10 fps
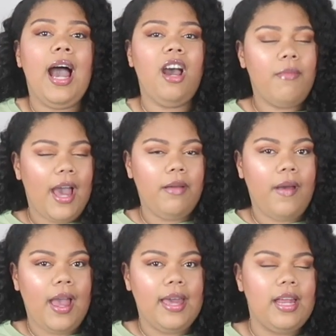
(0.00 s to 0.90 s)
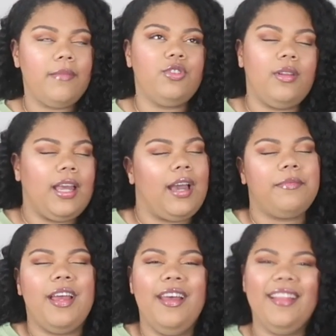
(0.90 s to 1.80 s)
I might buy it.
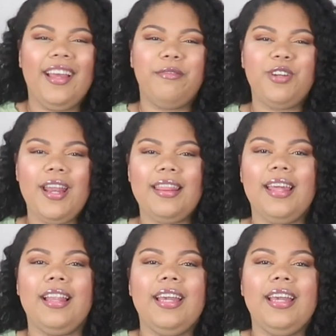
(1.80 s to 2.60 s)
I'm trying to think.